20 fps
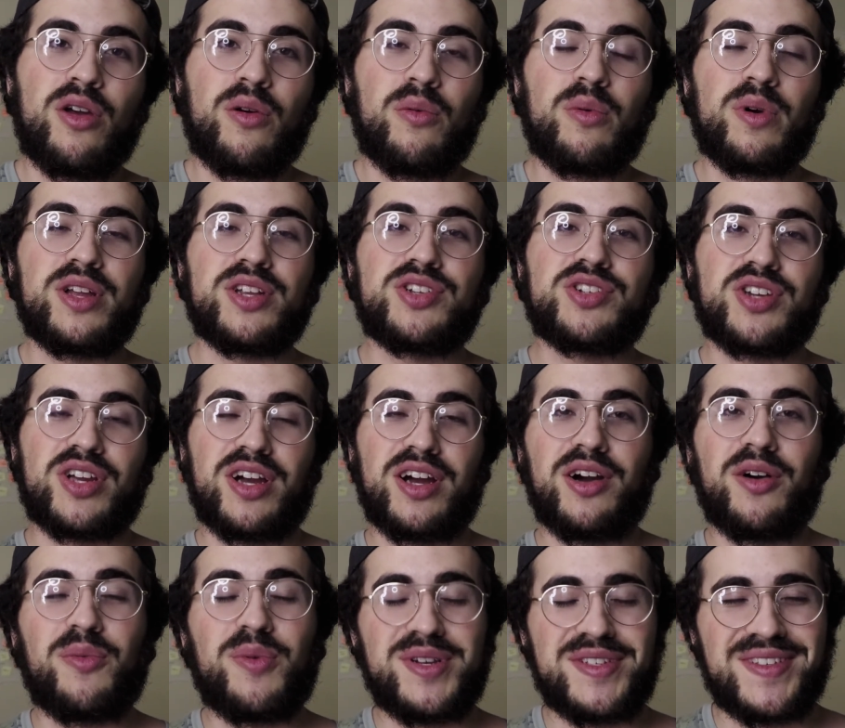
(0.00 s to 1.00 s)
which
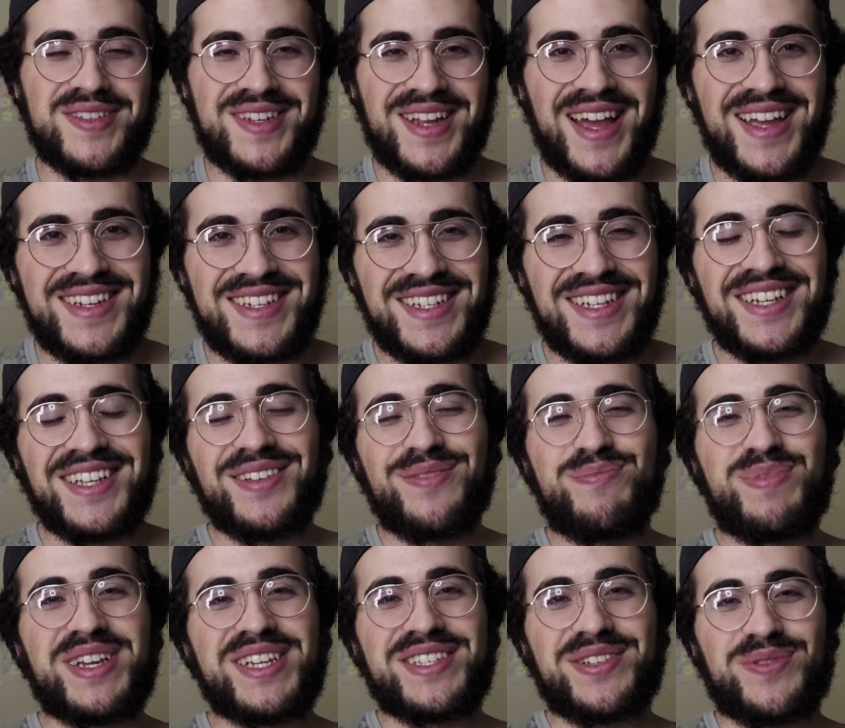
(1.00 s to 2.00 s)
wasn't ideal
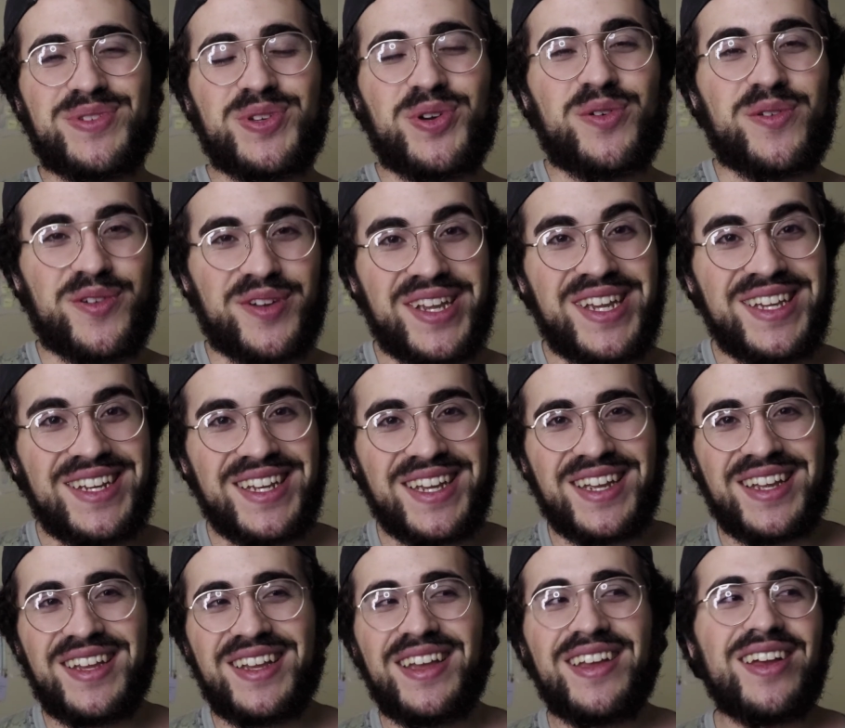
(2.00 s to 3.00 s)
because it was
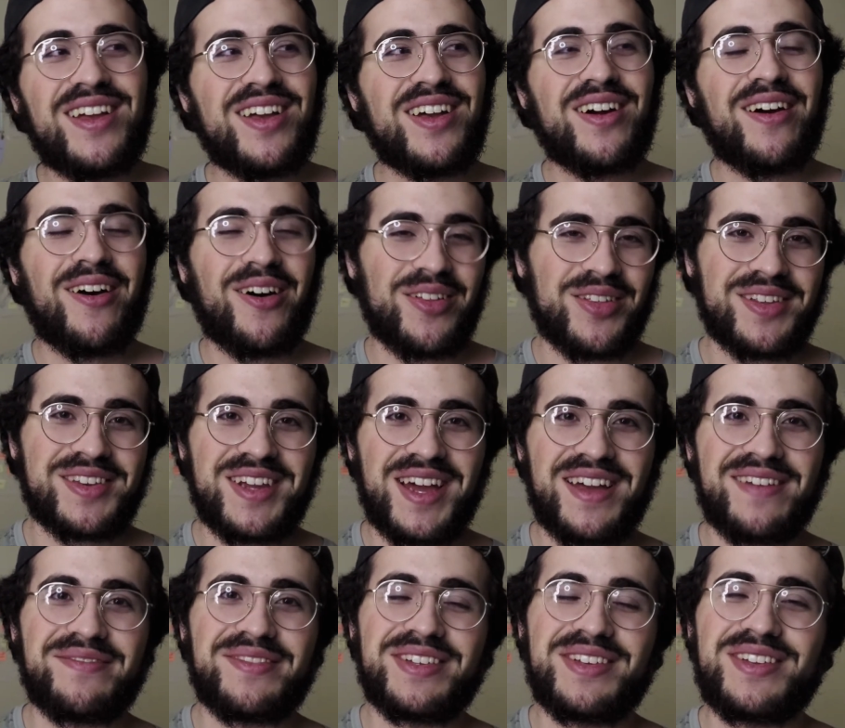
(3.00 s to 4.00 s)
overheating all the
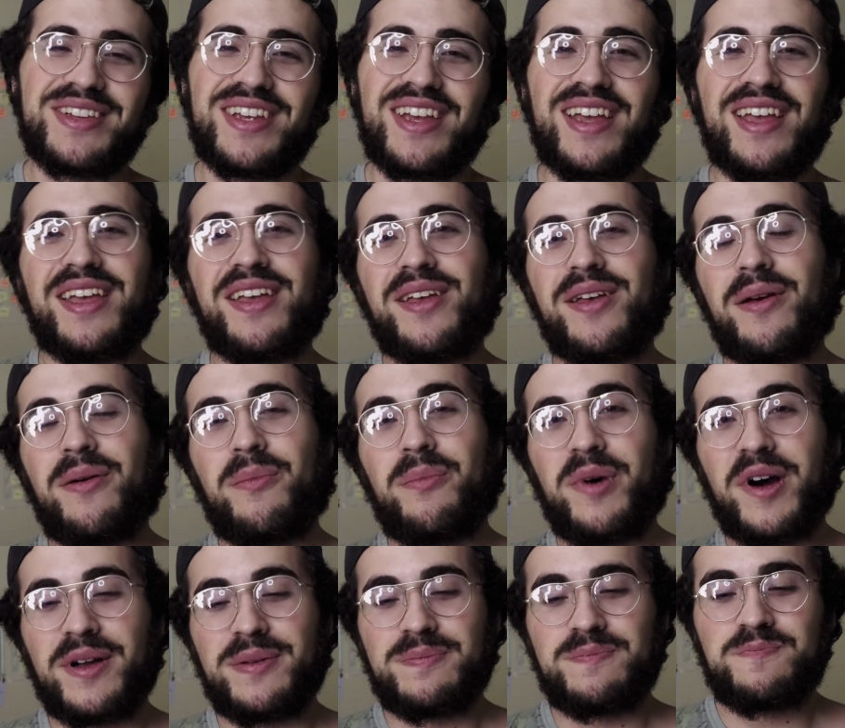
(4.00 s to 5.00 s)
time.
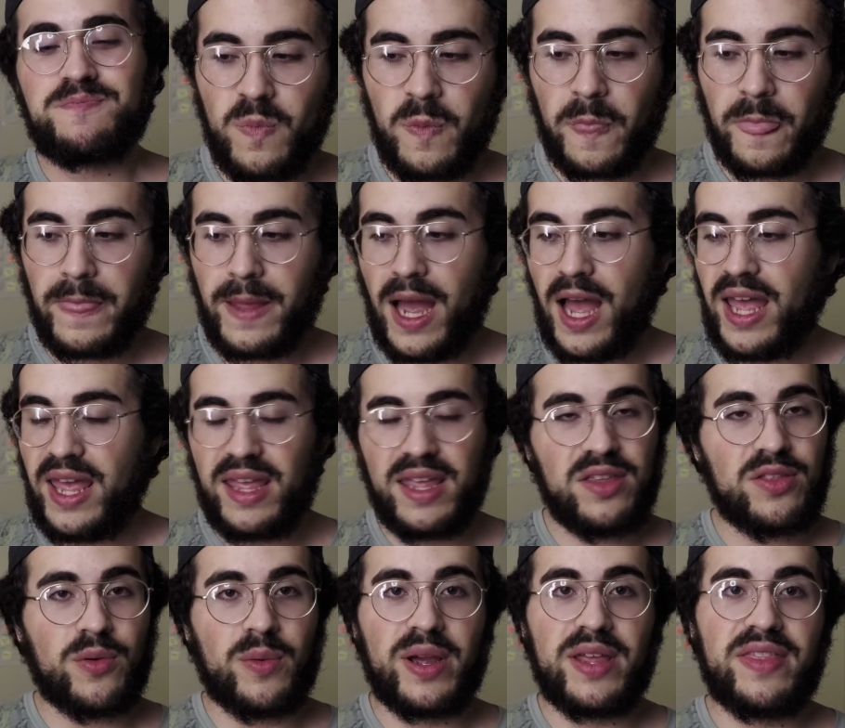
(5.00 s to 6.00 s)
But
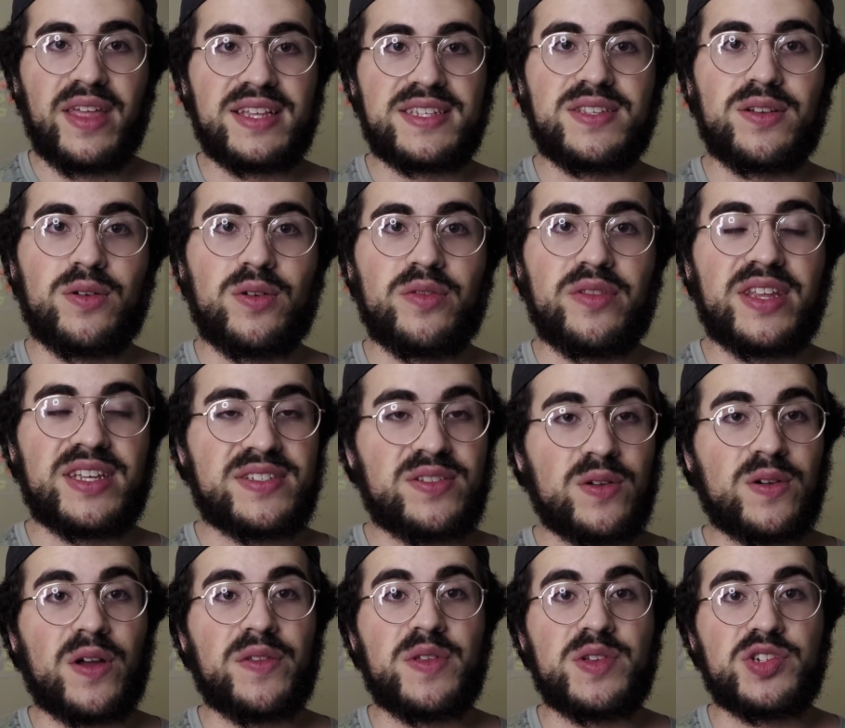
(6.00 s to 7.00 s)
either way, that still
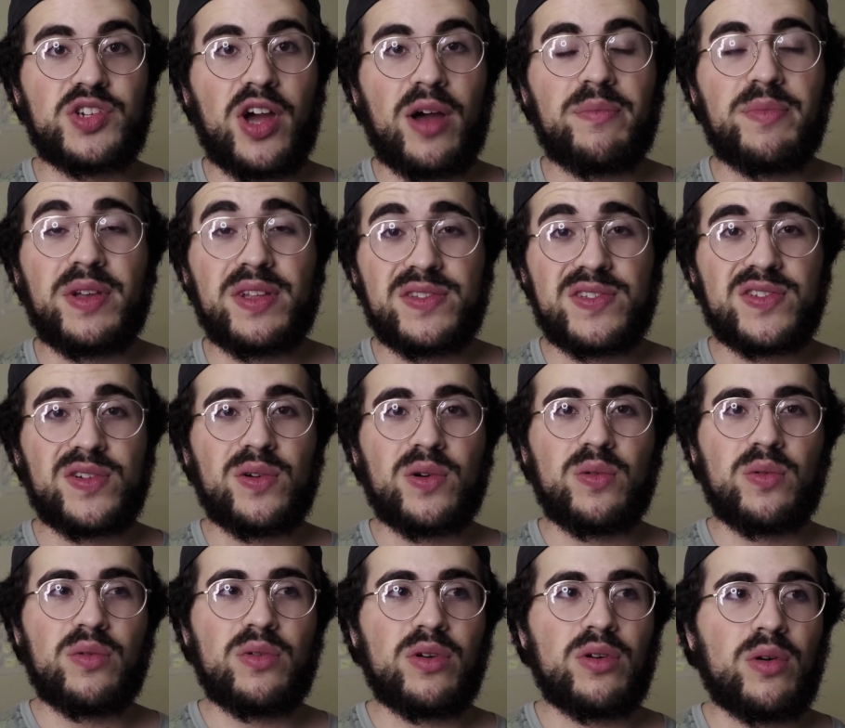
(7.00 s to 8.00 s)
got the job done.
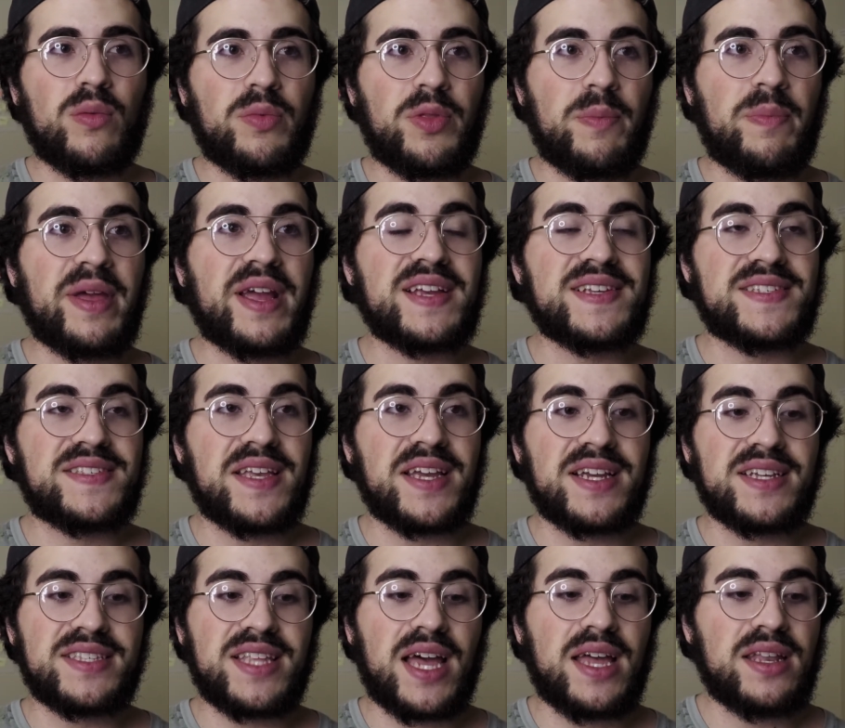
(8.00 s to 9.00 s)
So the biggest thing
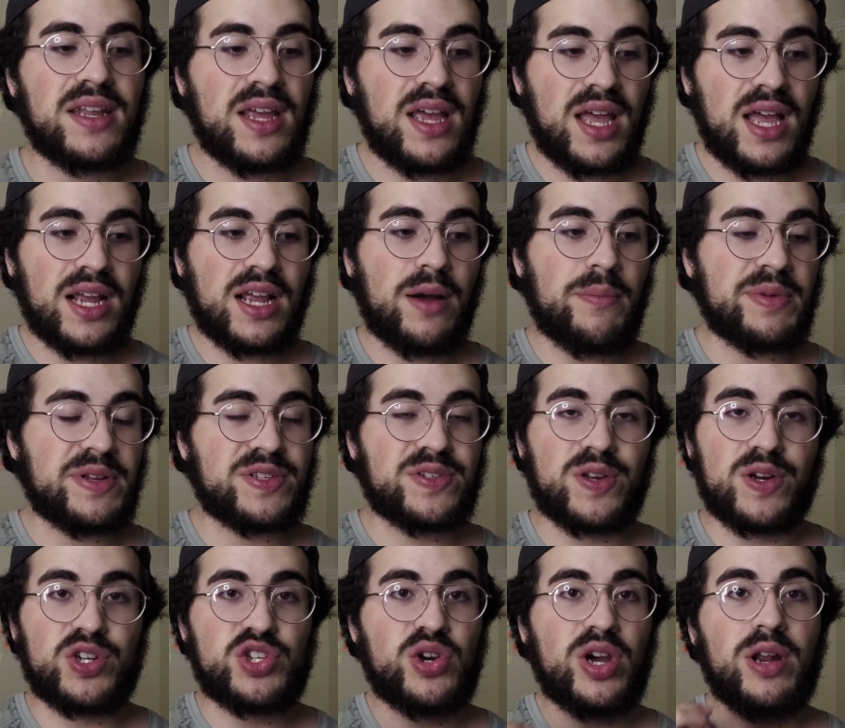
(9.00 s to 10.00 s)
is that companies are
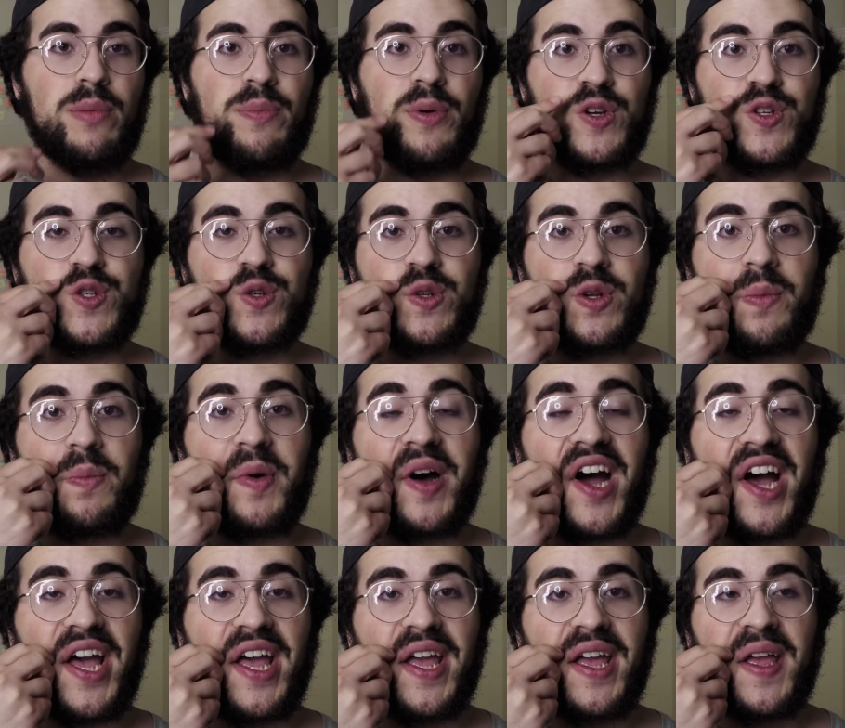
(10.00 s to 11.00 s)
going to try to push you to
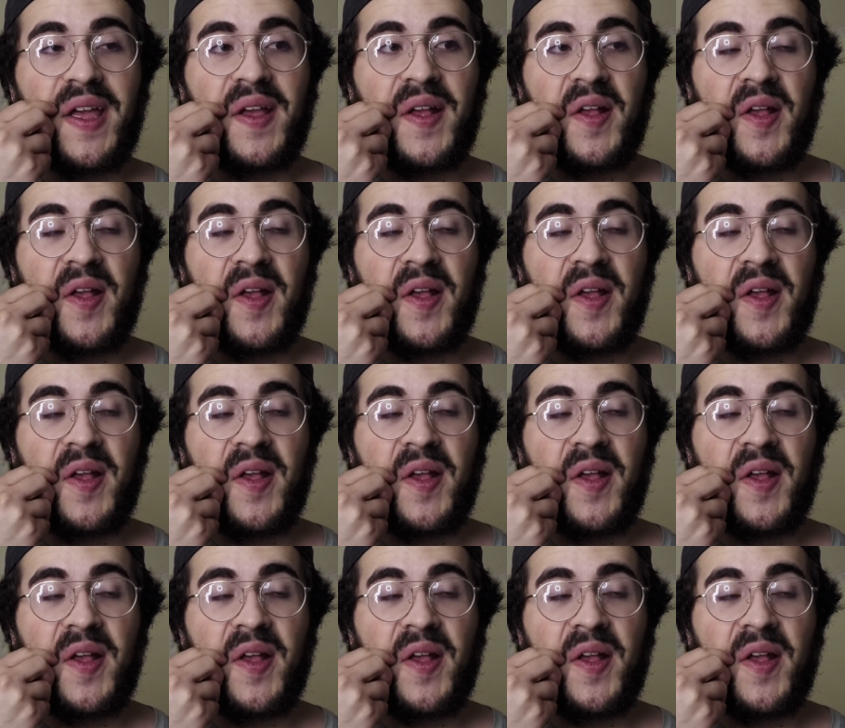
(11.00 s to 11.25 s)
buy